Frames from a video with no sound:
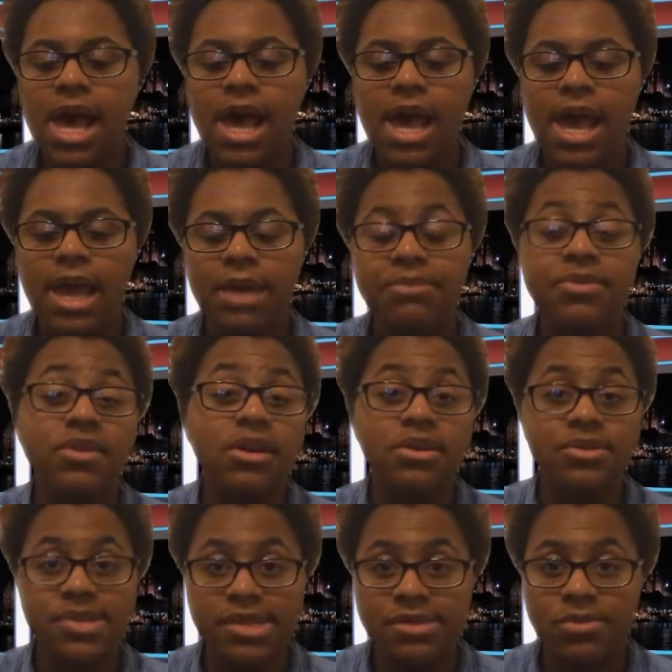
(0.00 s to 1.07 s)
I am
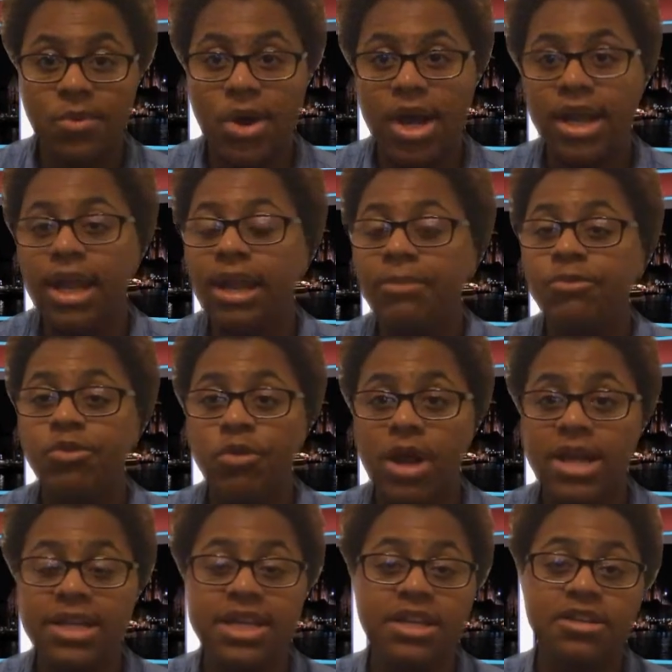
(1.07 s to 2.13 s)
stuck on season one and I'm
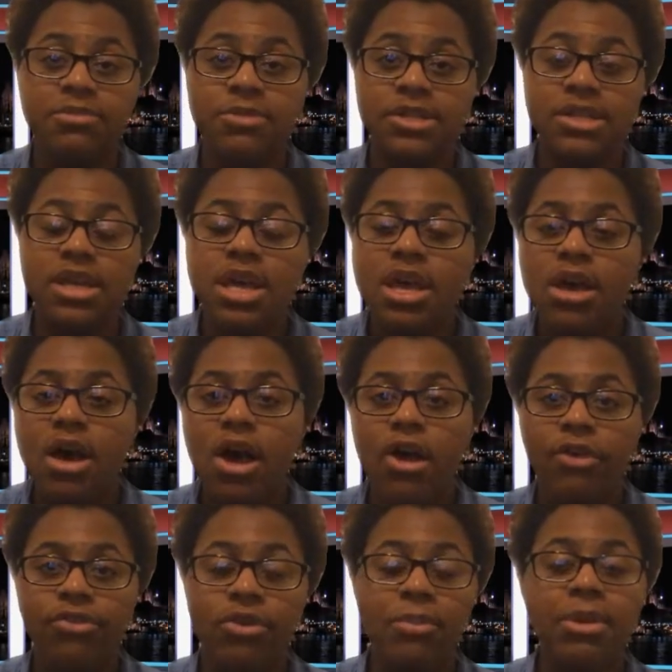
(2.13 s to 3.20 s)
trying to catch up with
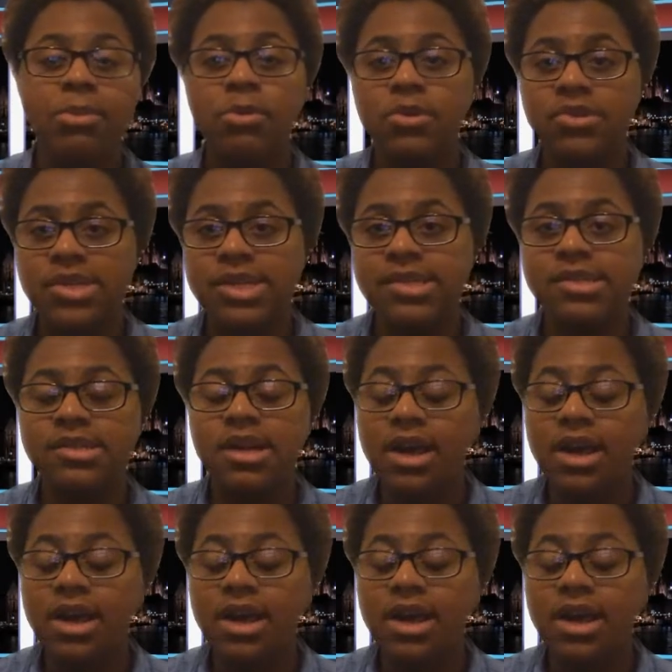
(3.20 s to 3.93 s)
uh, so many more seasons.